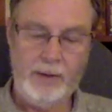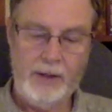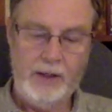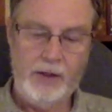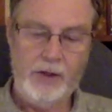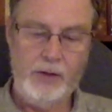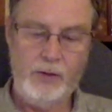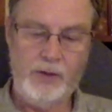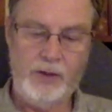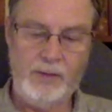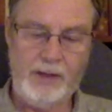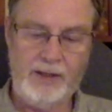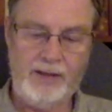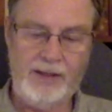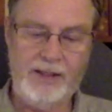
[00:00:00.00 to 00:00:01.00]
use in
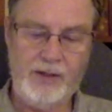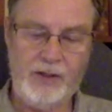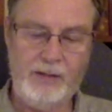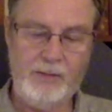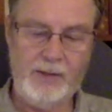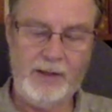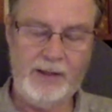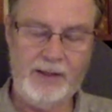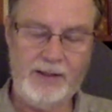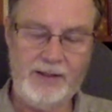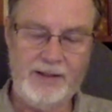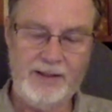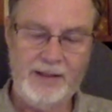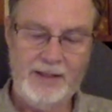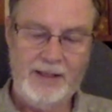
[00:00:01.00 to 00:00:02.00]
my teaching, but
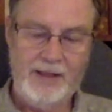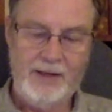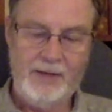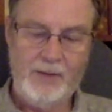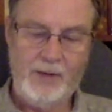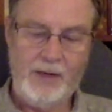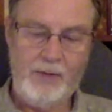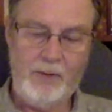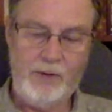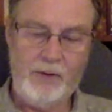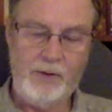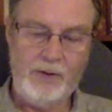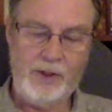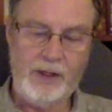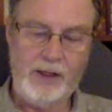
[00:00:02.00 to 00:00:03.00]
it's what I will
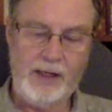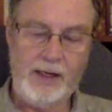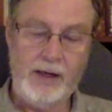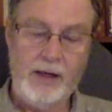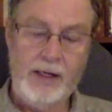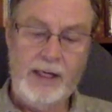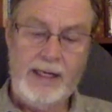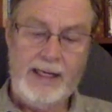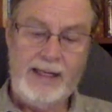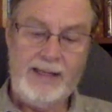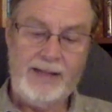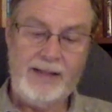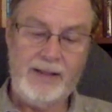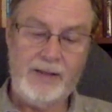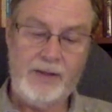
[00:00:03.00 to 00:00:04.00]
use here now. It
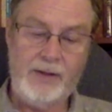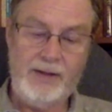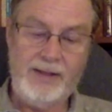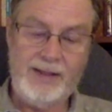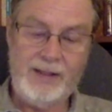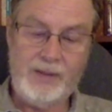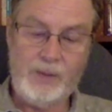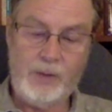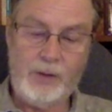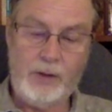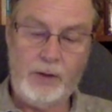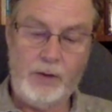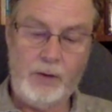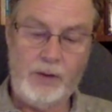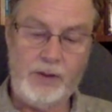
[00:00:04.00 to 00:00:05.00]
says, this is what the
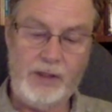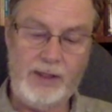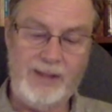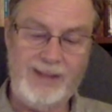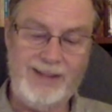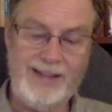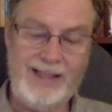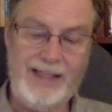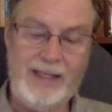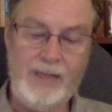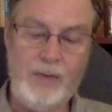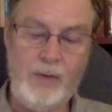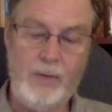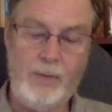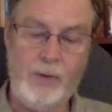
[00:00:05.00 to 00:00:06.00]
Lord says, he
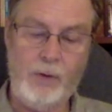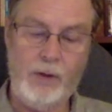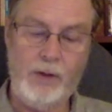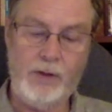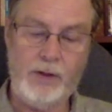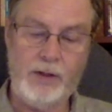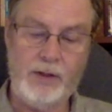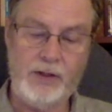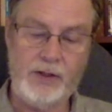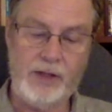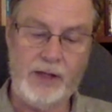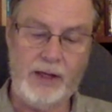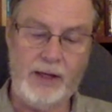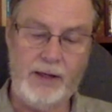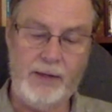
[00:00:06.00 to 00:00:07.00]
who appoints the
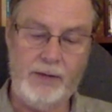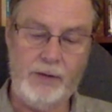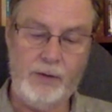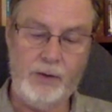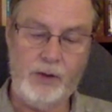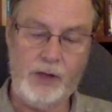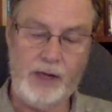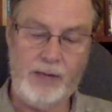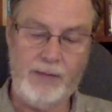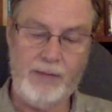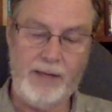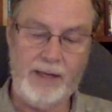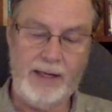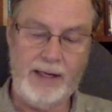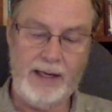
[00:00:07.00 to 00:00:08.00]
sun to shine
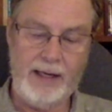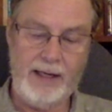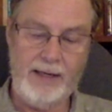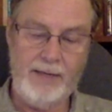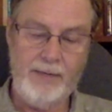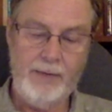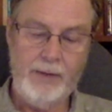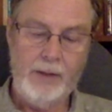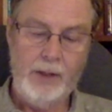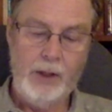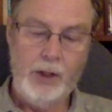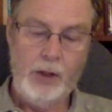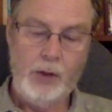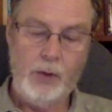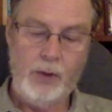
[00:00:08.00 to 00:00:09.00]
by day,
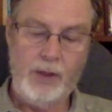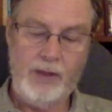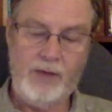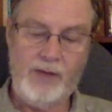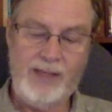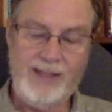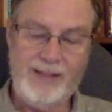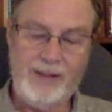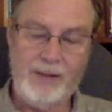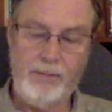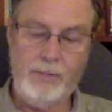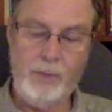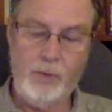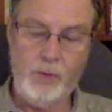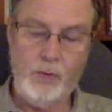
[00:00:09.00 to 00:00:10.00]
who decrees the
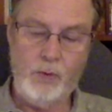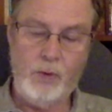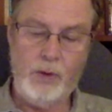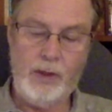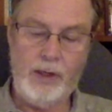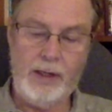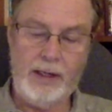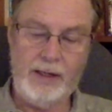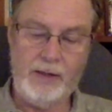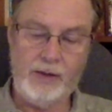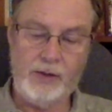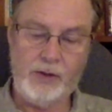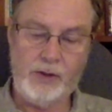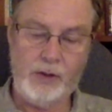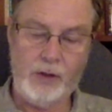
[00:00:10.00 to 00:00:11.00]
moon and
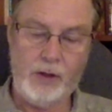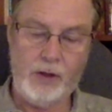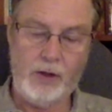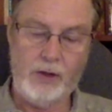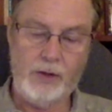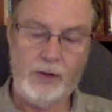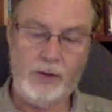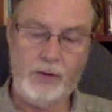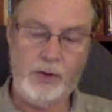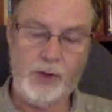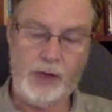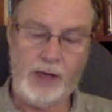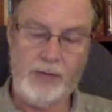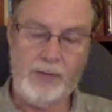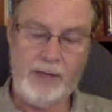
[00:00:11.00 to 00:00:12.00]
stars to
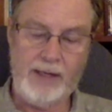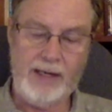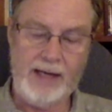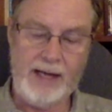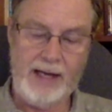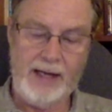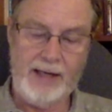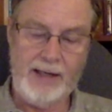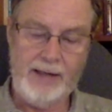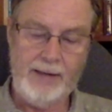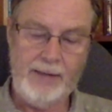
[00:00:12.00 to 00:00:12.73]
shine by night,